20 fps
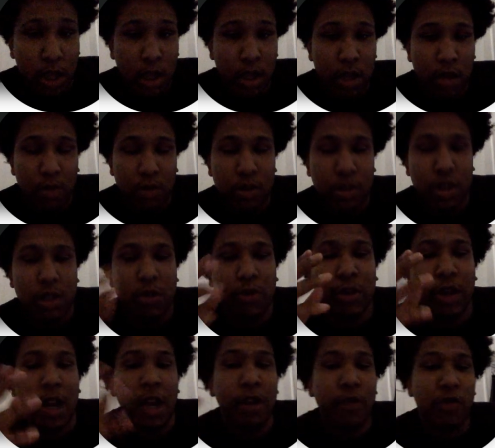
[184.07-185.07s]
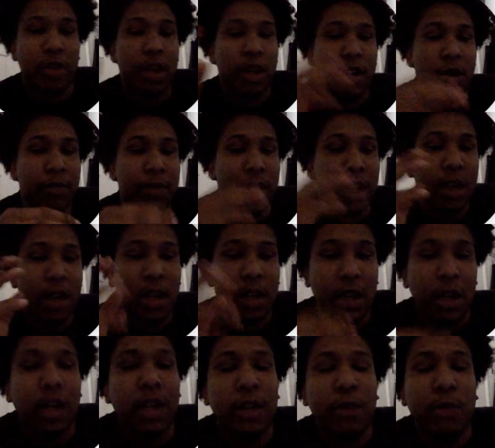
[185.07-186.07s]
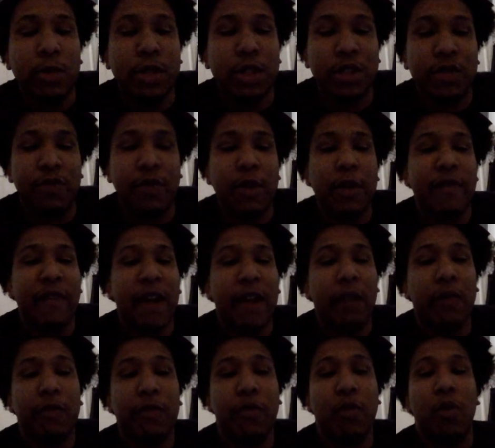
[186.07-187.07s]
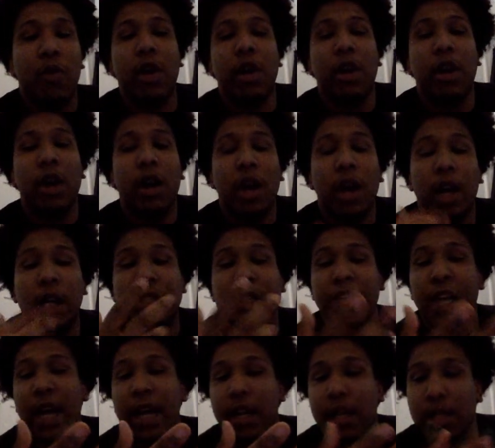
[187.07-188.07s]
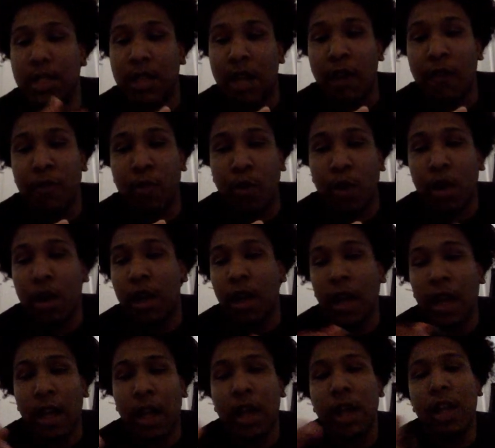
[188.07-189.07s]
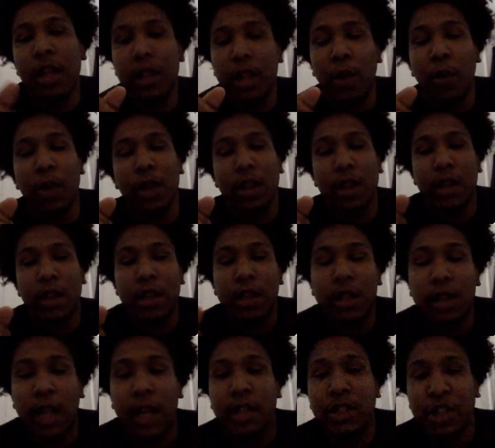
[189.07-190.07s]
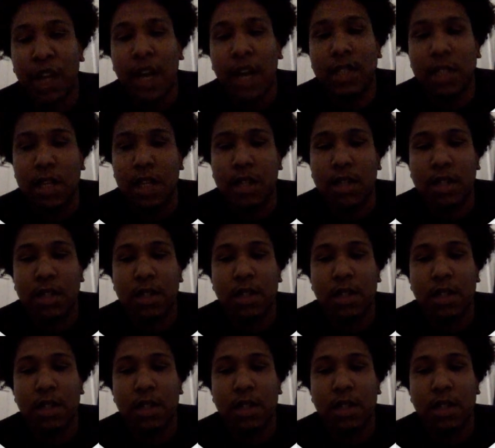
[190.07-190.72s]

is create, read, update, and delete, which is very vital for a chatting software like the one like ChatSense.